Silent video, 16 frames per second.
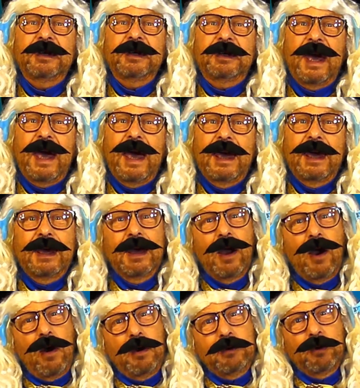today,
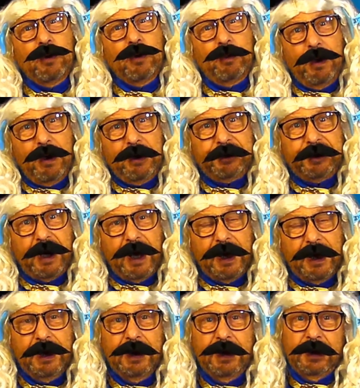on your
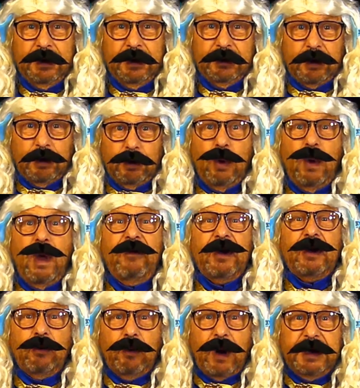birthday. So you have
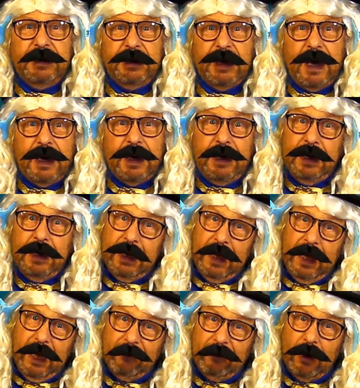a great day,
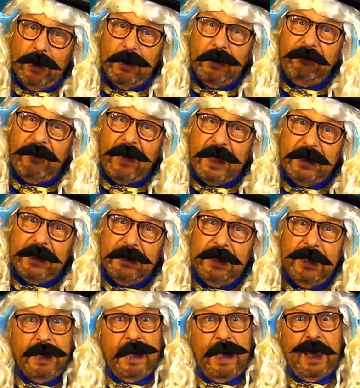have a lot of
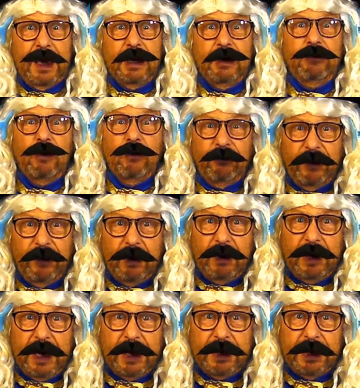fun, and if you're
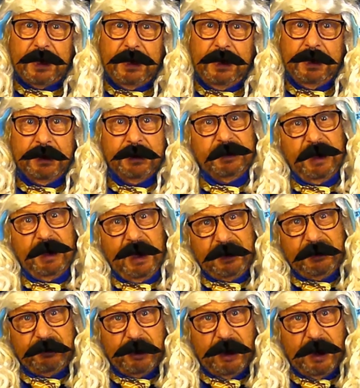very lucky,
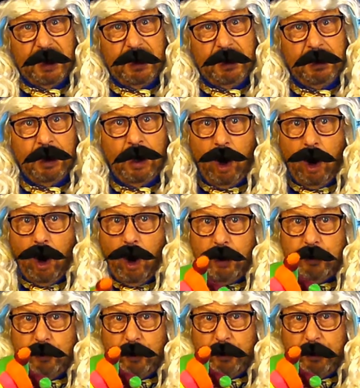next year,
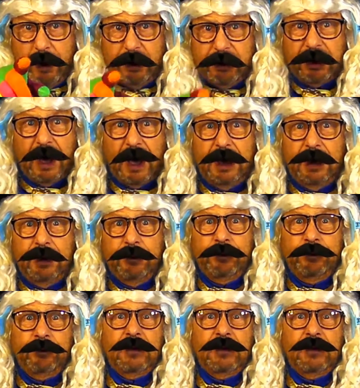on your birthday,